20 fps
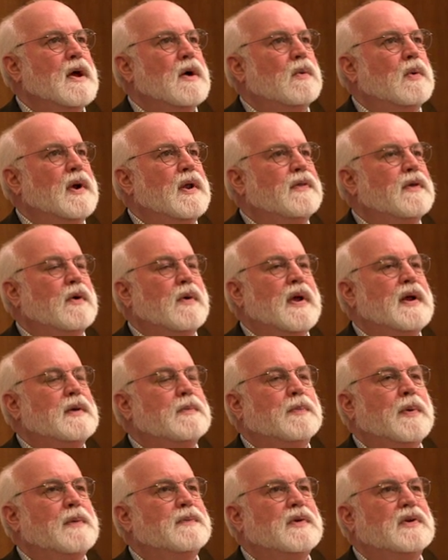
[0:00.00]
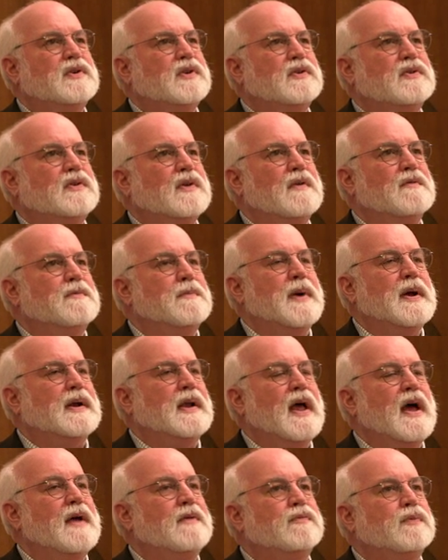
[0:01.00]
One of the great privileges of my
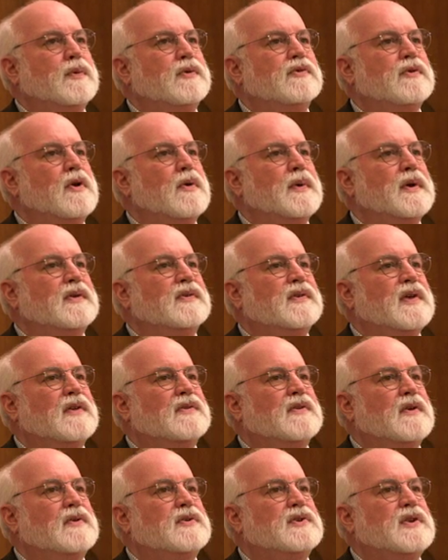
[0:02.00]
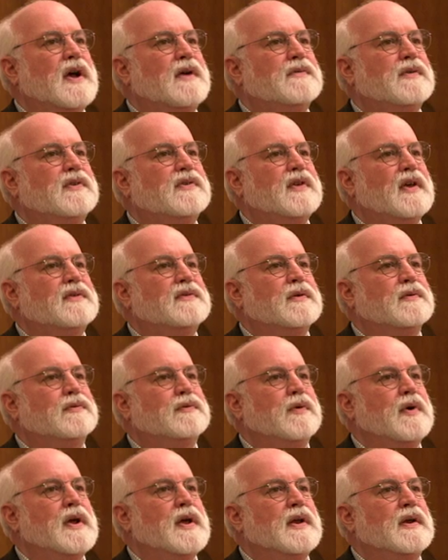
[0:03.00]
life was knowing Cesar Chavez as a
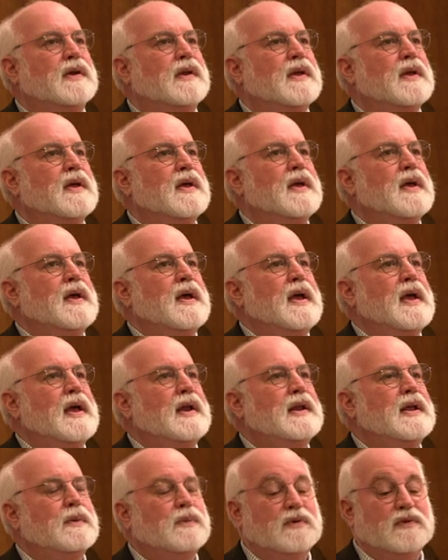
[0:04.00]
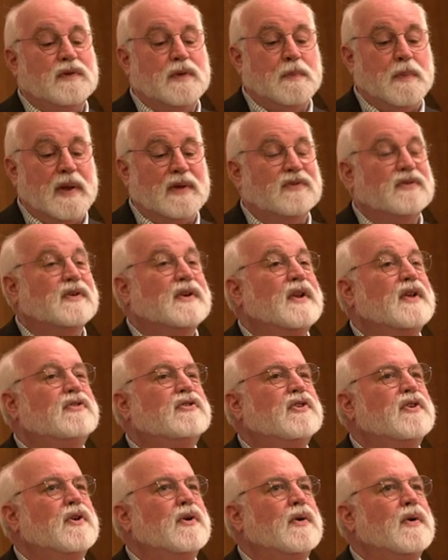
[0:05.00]
friend, and he was the best
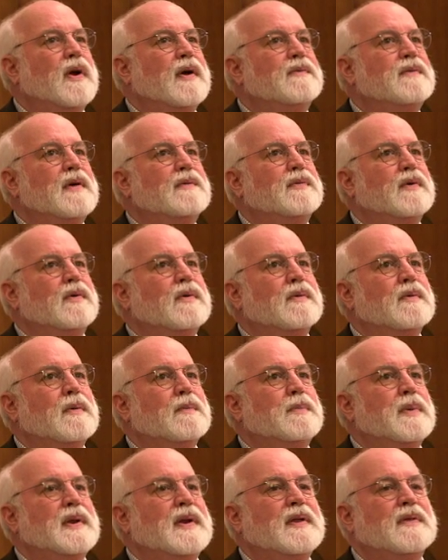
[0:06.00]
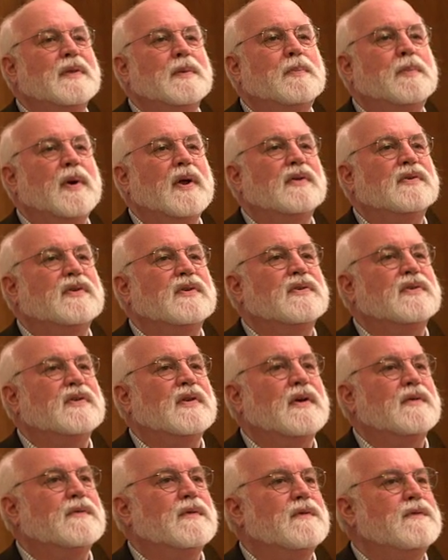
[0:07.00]
listener I've ever been in the presence of.